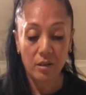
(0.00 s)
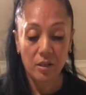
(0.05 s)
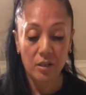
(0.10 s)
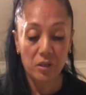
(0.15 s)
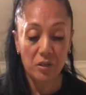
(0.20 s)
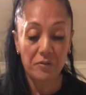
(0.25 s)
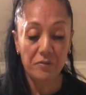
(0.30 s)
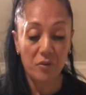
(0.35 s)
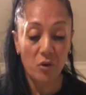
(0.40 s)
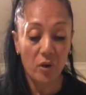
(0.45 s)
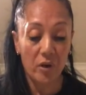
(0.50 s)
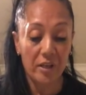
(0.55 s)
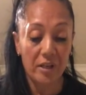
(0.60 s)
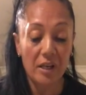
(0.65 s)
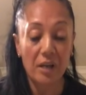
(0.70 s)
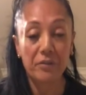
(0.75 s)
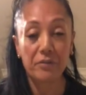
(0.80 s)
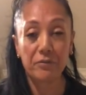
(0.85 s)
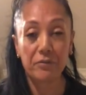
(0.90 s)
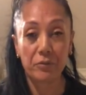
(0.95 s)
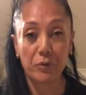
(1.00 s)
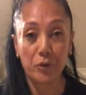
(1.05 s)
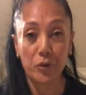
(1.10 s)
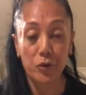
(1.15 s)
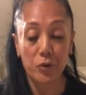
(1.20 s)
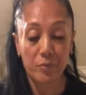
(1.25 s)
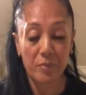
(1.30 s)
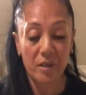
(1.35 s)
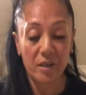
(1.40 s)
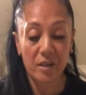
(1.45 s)
you've got enough
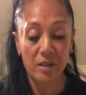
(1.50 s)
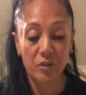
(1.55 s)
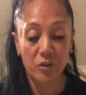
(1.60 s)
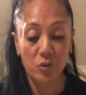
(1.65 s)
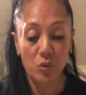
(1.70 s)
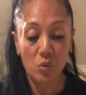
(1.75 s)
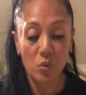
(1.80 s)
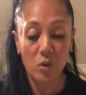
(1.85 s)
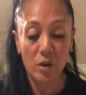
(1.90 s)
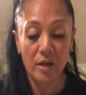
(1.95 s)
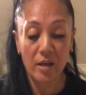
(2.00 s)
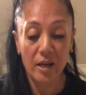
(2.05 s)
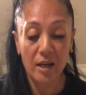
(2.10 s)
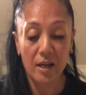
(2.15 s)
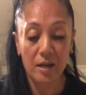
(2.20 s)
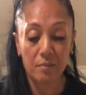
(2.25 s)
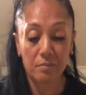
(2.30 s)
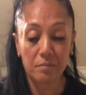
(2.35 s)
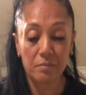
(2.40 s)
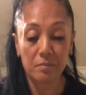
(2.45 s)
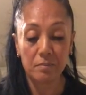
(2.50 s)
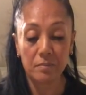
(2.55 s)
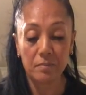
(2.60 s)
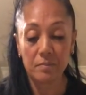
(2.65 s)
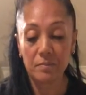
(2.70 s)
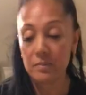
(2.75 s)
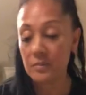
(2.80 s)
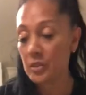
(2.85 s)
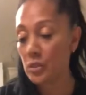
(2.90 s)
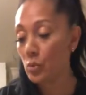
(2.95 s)
room in your
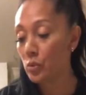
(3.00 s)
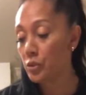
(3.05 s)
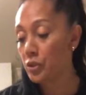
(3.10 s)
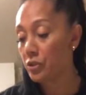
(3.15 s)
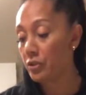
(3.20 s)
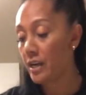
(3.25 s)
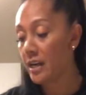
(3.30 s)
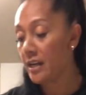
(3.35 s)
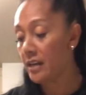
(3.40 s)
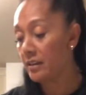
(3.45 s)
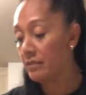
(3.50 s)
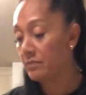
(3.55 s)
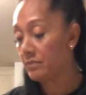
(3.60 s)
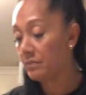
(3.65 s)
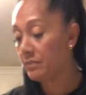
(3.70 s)
tray.